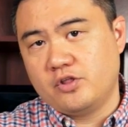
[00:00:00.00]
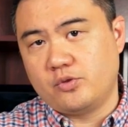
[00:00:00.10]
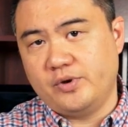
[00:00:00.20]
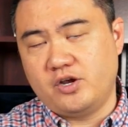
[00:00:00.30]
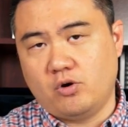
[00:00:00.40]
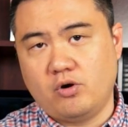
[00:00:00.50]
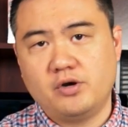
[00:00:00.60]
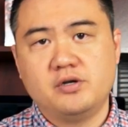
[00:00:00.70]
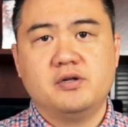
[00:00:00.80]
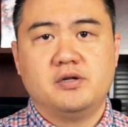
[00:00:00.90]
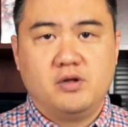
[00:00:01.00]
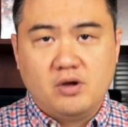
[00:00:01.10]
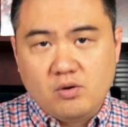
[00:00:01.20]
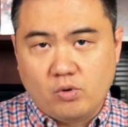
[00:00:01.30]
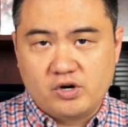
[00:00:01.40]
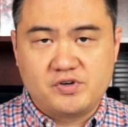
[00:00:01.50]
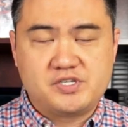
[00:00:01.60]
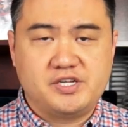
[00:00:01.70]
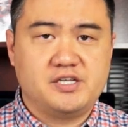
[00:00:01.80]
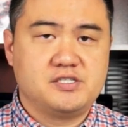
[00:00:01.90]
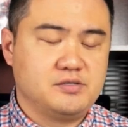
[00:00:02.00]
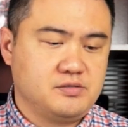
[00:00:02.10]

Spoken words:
3 chord, 1 over 6,